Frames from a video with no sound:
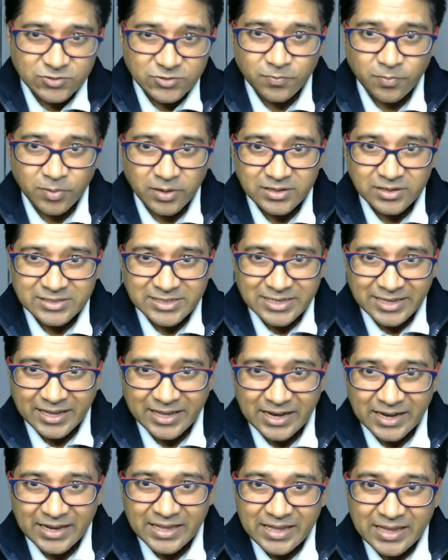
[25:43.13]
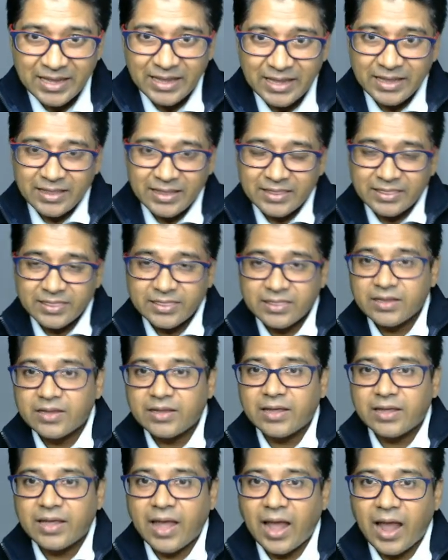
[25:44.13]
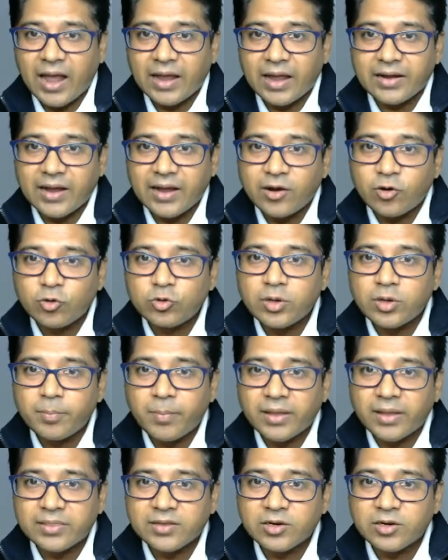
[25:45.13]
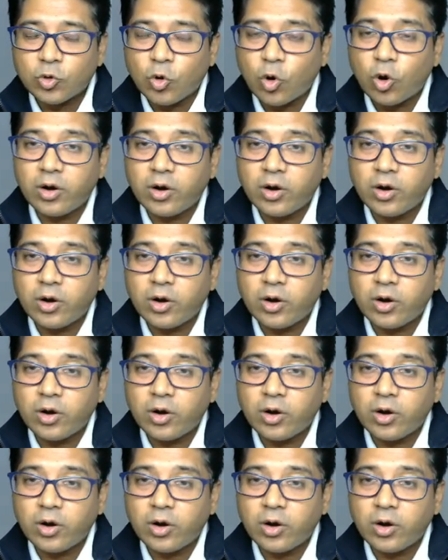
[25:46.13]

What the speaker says: vertically, and another method called